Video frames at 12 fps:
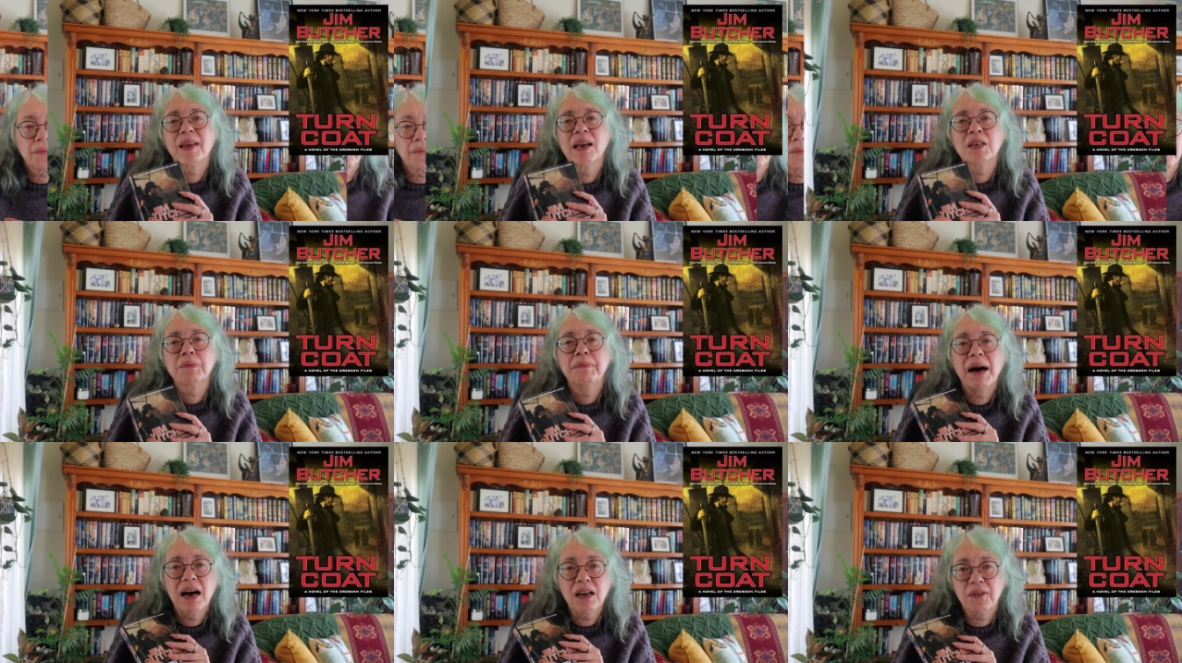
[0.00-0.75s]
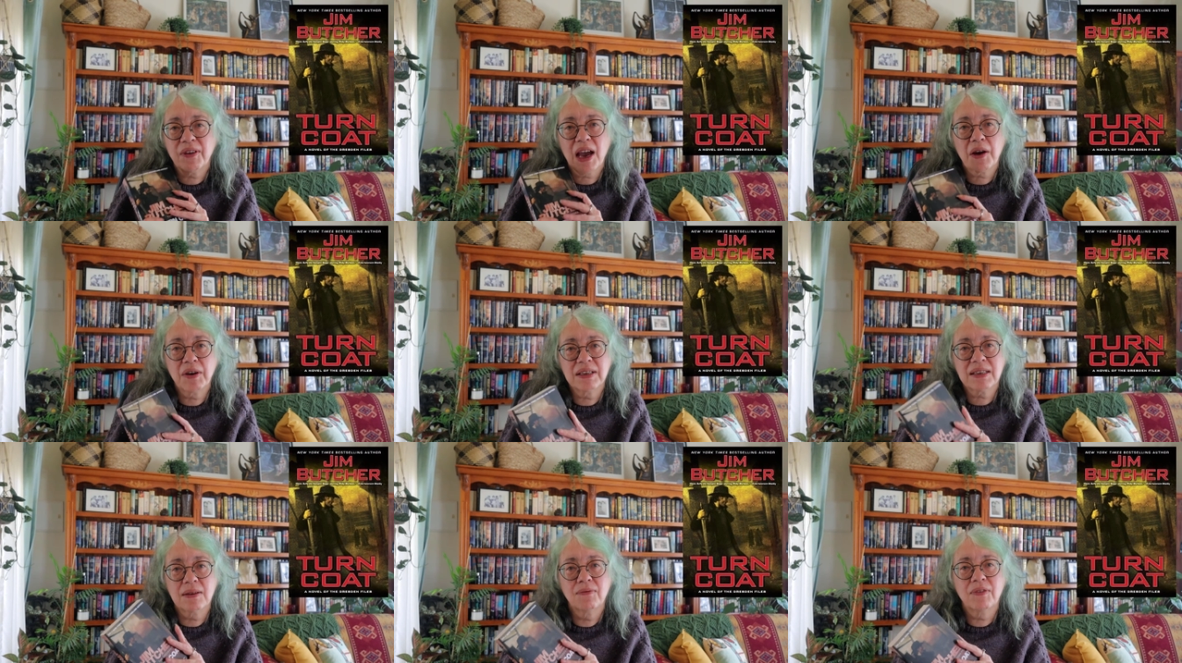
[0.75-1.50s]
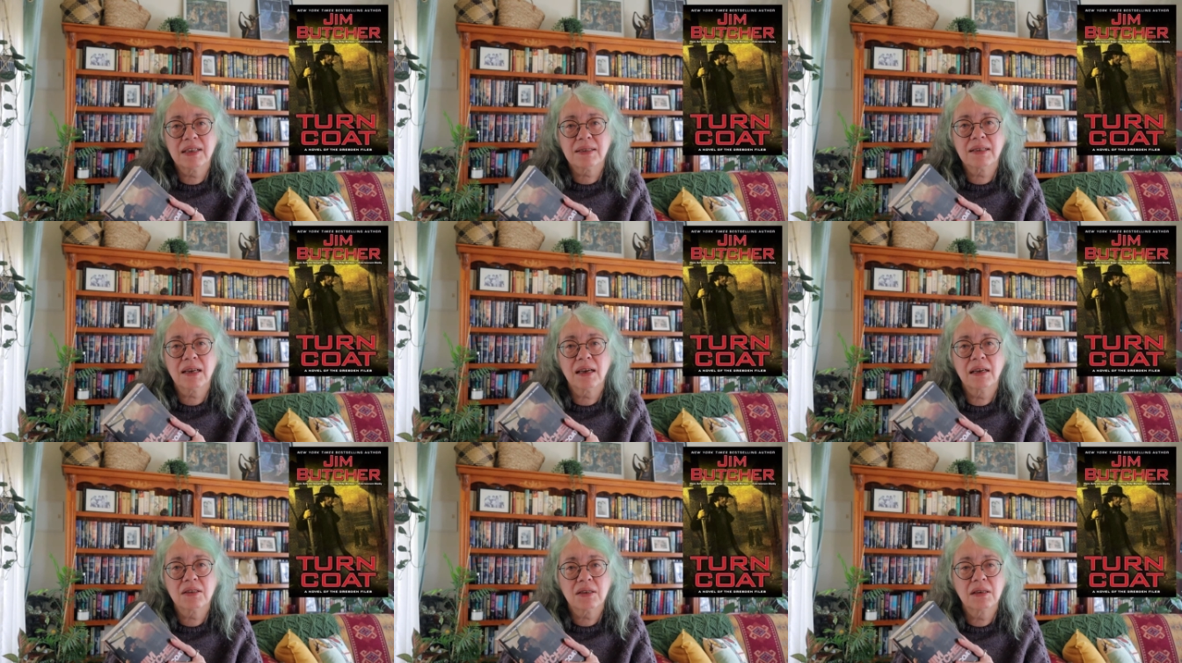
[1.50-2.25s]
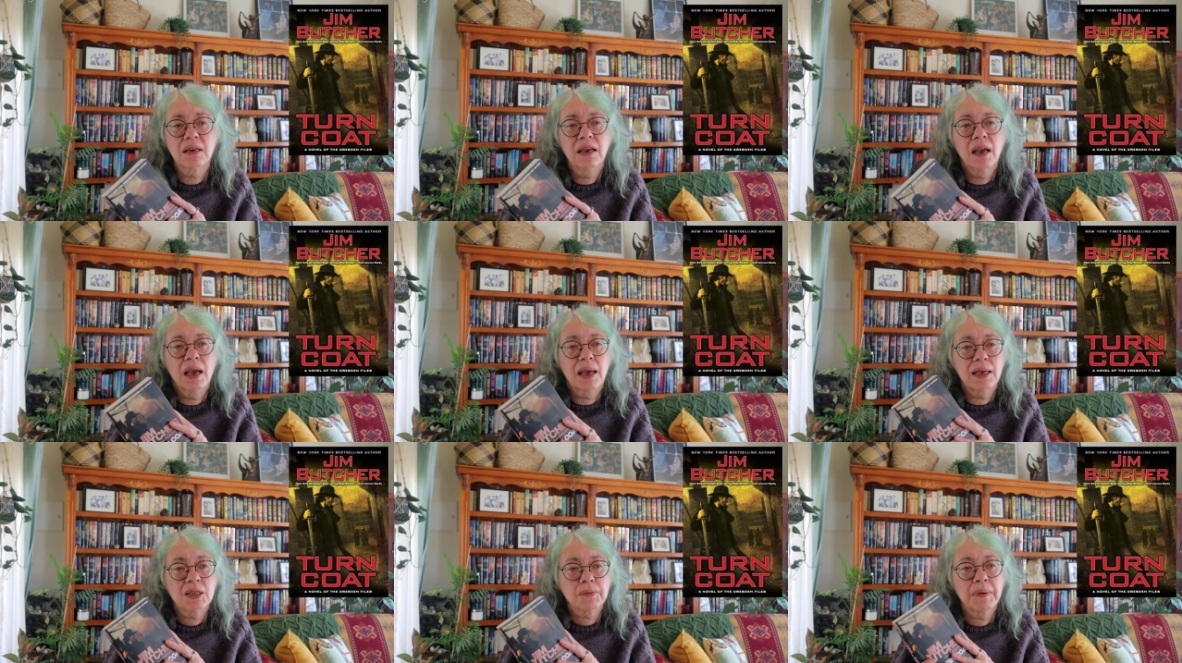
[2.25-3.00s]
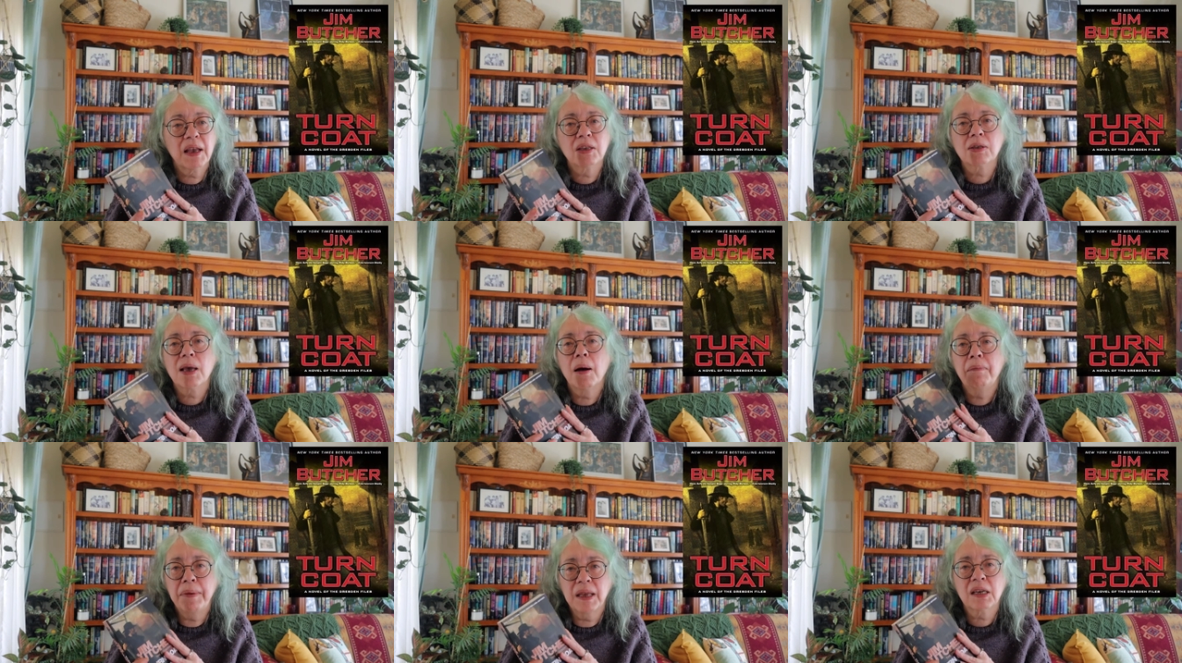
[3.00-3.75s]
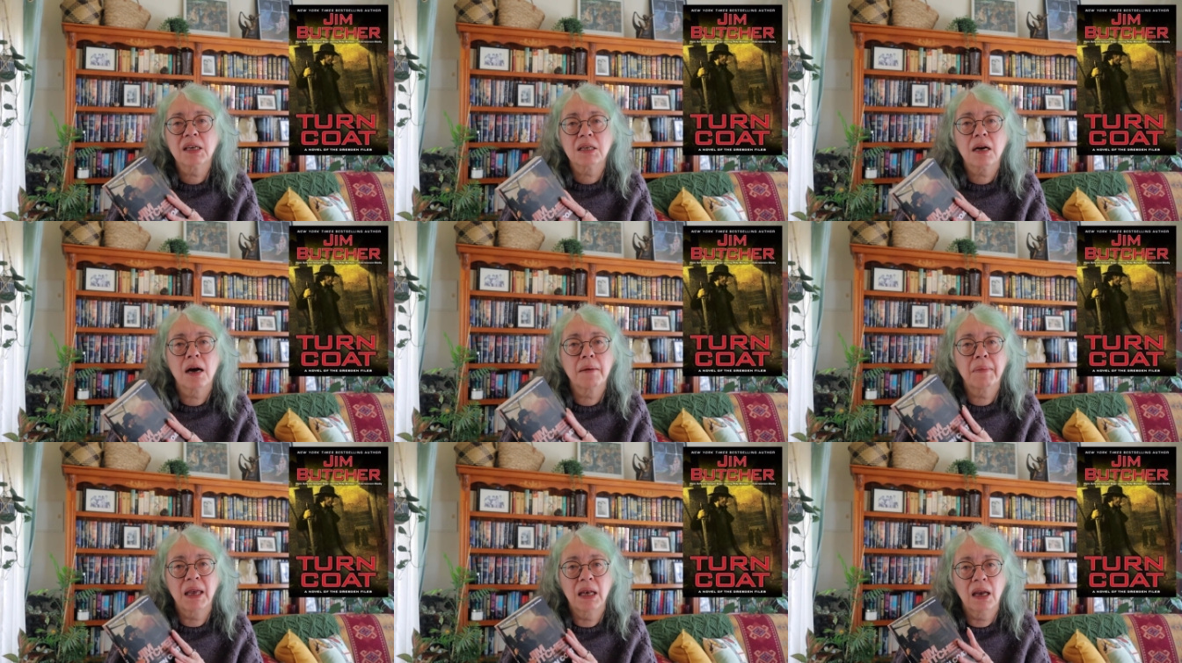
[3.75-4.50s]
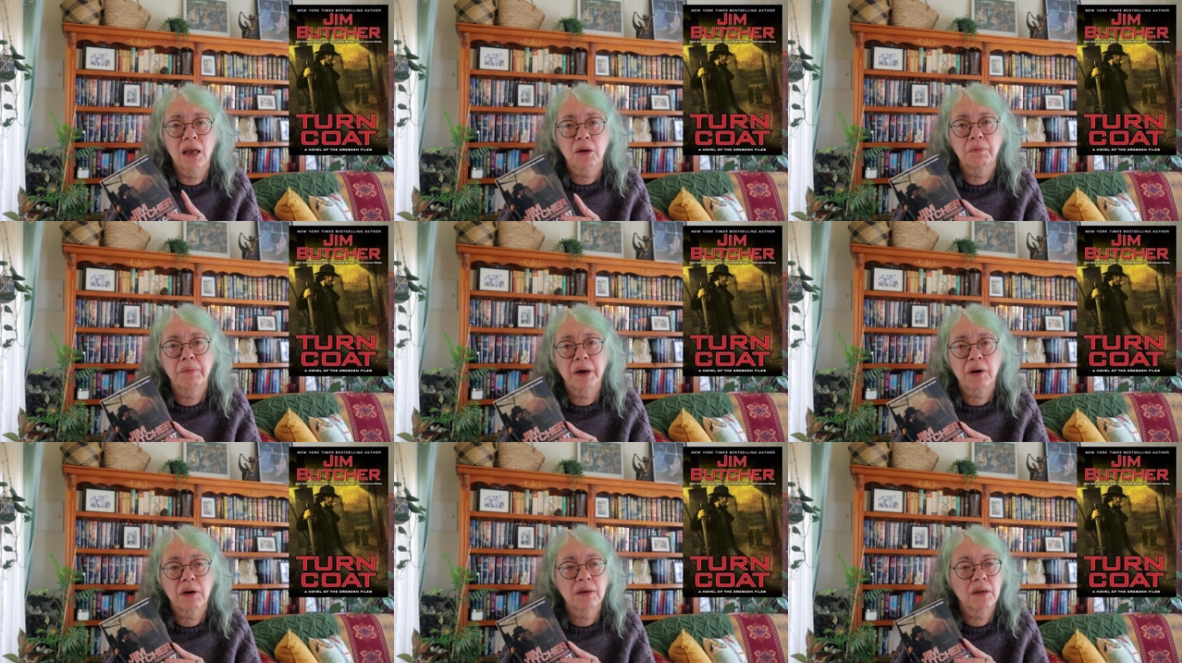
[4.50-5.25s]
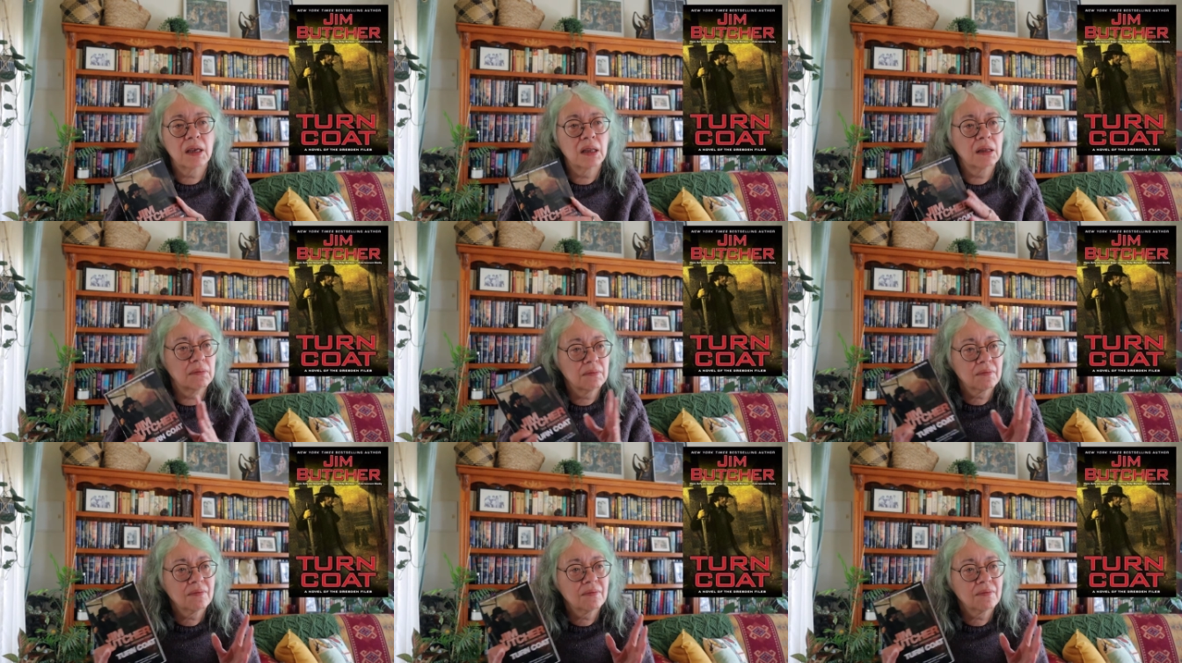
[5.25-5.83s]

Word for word: as part of Harry's investigation, he spends a bit of time in Edinburgh, in